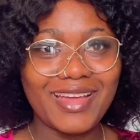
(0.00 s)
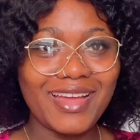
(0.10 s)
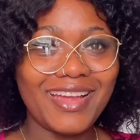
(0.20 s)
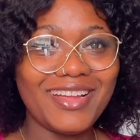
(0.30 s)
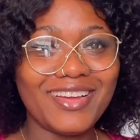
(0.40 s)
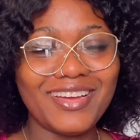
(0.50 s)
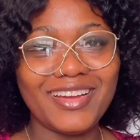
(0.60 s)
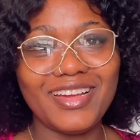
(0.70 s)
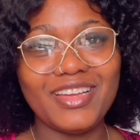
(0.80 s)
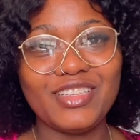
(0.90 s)
Hi
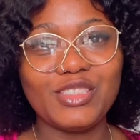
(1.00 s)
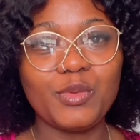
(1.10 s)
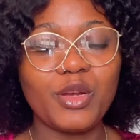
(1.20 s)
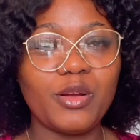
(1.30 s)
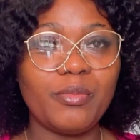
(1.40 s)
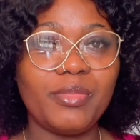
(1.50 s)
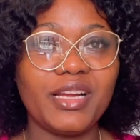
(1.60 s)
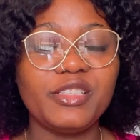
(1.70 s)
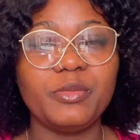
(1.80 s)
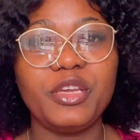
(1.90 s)
guys, you're welcome
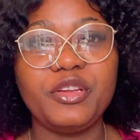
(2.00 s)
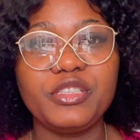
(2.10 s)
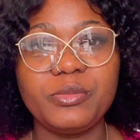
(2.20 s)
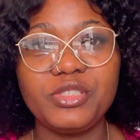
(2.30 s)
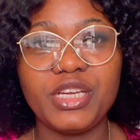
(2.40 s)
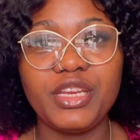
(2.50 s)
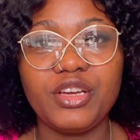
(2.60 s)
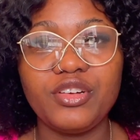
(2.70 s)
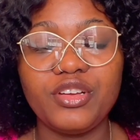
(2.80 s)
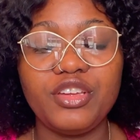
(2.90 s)
back to my YouTube
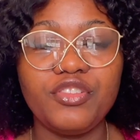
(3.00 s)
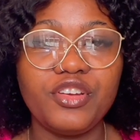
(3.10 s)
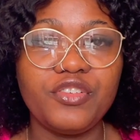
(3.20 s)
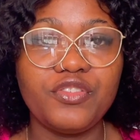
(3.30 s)
channel. If you're a